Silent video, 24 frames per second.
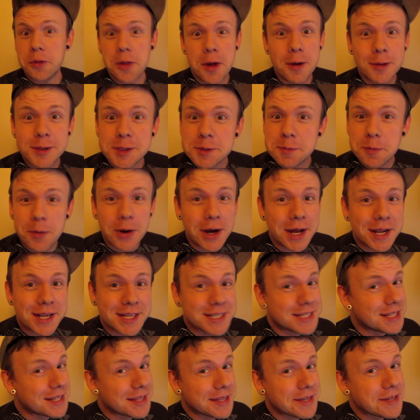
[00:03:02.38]
No
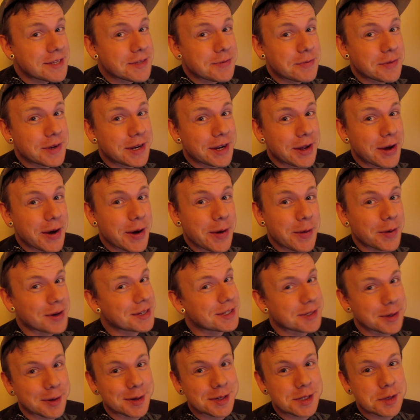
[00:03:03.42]
spoilers in this video, I
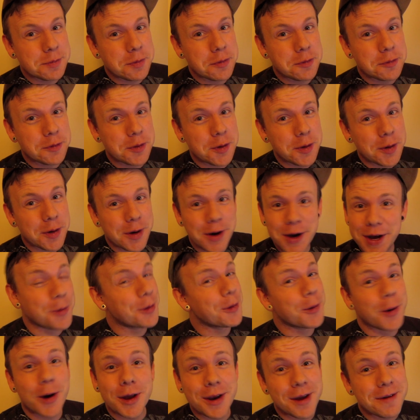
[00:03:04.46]
told you before.
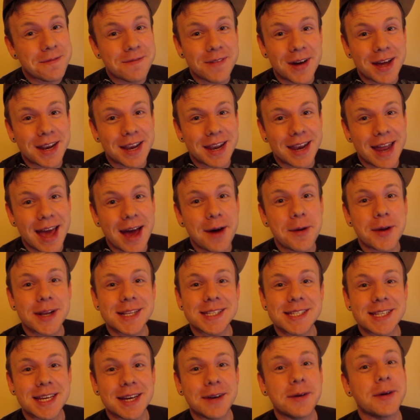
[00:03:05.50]
You are not finding out
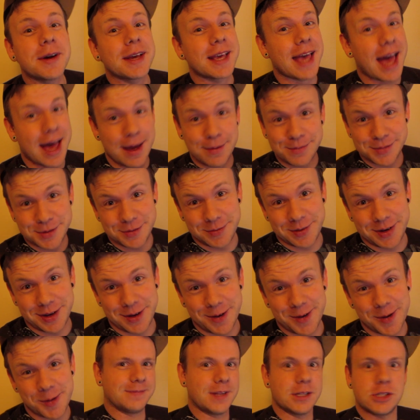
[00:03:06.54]
until Cam's
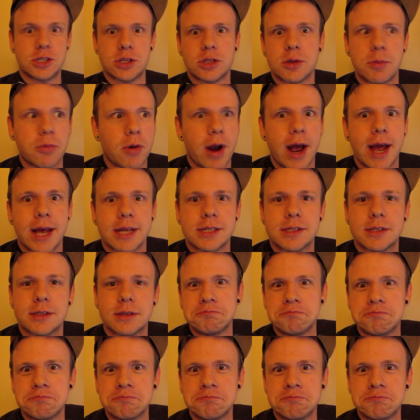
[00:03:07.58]
video. It's a surprise.